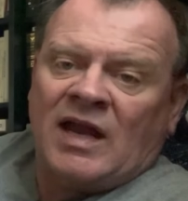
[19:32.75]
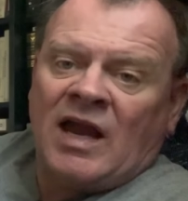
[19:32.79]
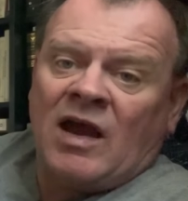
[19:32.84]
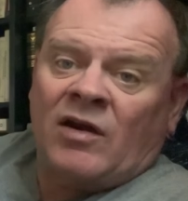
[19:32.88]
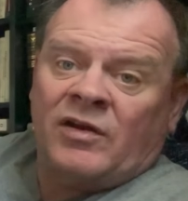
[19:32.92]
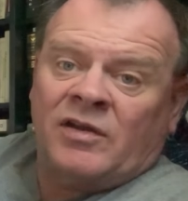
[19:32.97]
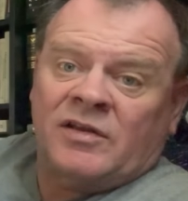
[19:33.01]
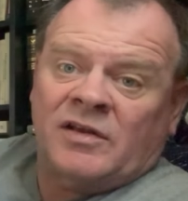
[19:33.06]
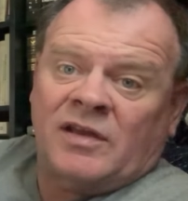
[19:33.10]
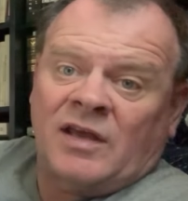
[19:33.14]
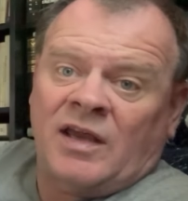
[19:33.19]

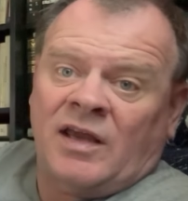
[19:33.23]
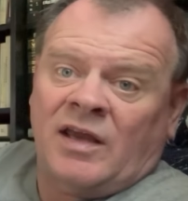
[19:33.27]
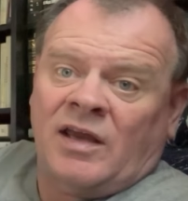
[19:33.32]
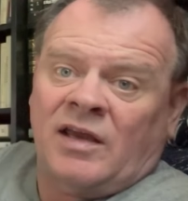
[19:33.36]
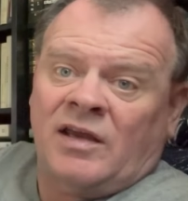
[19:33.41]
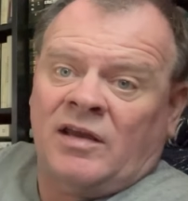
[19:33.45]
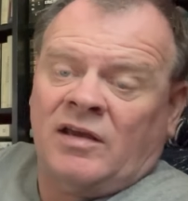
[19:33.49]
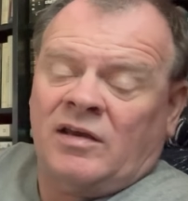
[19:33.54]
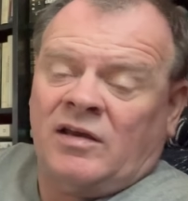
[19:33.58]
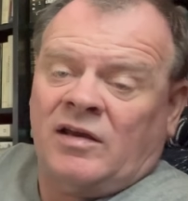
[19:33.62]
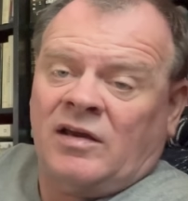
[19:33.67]
did
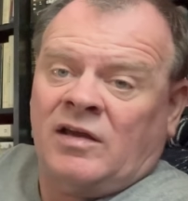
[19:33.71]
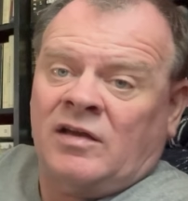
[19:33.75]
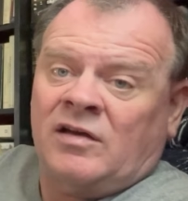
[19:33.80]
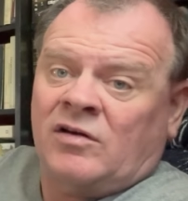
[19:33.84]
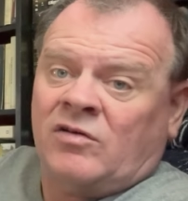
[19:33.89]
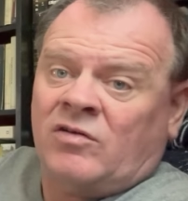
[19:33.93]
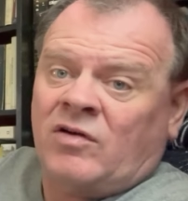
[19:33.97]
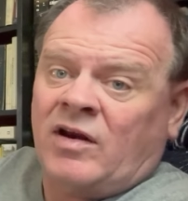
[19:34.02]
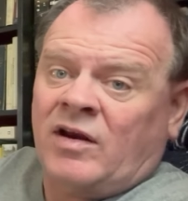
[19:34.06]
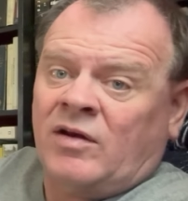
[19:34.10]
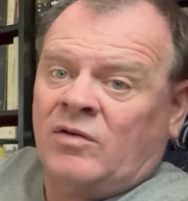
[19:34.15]
they
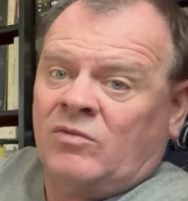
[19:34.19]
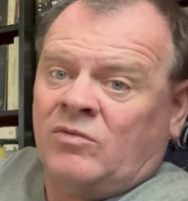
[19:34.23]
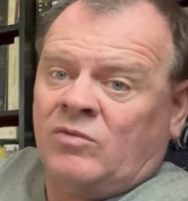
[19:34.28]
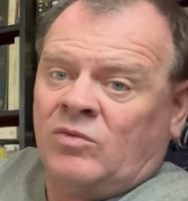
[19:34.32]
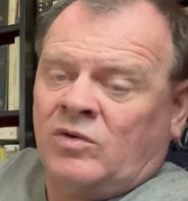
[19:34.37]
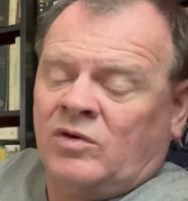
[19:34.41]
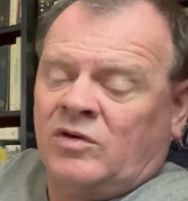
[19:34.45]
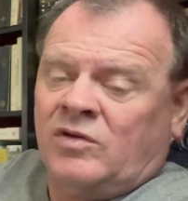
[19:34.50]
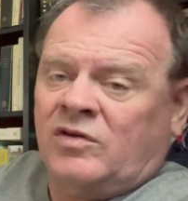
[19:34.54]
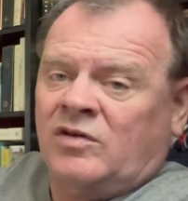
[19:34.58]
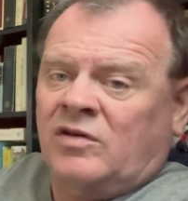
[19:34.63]
integrate
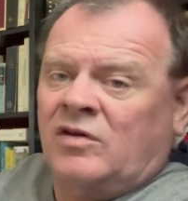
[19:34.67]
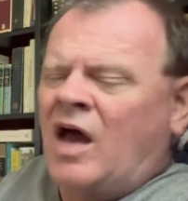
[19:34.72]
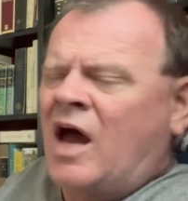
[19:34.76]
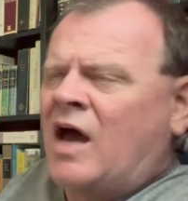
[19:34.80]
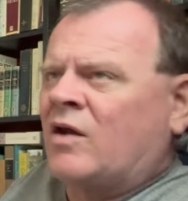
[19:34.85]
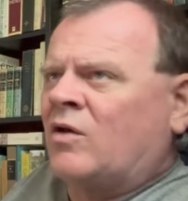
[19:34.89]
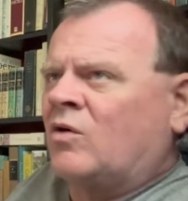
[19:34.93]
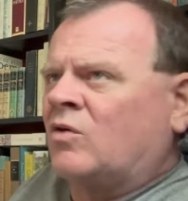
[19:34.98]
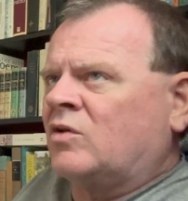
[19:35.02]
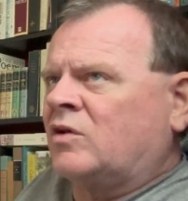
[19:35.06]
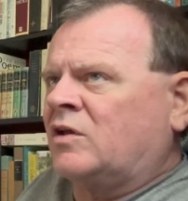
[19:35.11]
with
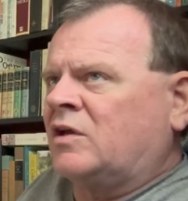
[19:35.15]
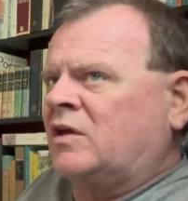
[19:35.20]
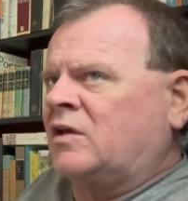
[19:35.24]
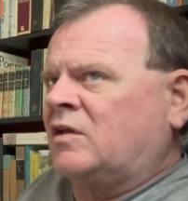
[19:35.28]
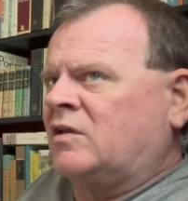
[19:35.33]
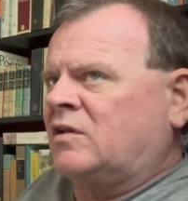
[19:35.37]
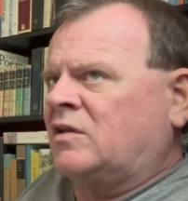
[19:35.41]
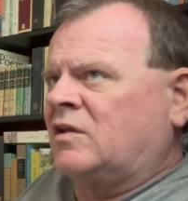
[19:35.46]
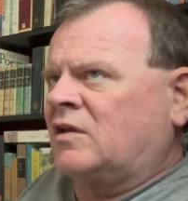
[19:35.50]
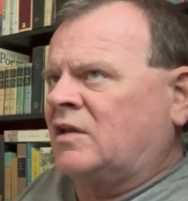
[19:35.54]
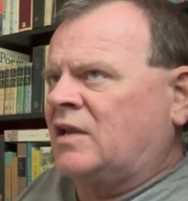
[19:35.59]
not
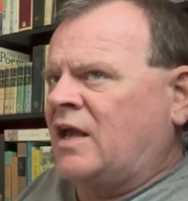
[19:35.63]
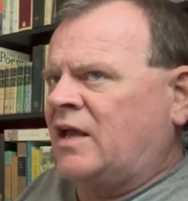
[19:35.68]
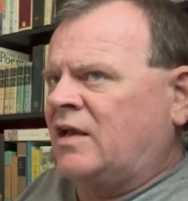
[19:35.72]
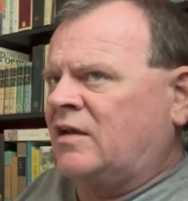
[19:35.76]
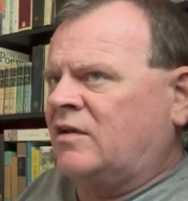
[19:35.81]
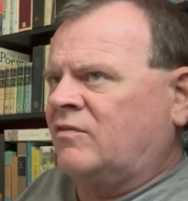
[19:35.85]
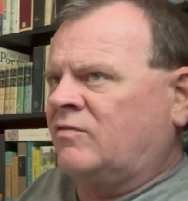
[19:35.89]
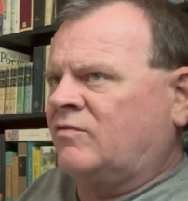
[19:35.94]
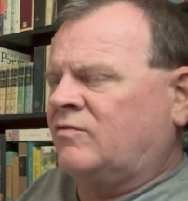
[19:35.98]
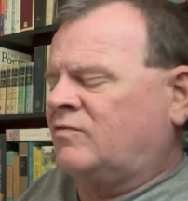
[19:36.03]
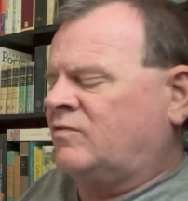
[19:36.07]
only the
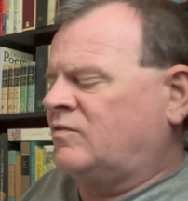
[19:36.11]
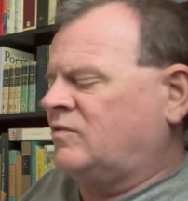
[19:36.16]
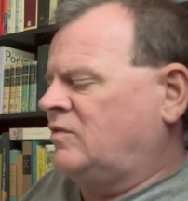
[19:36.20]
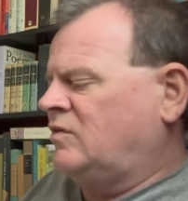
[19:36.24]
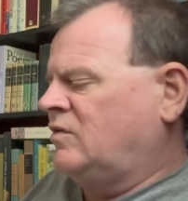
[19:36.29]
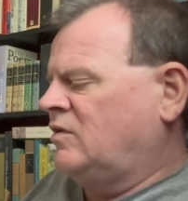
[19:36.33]
native,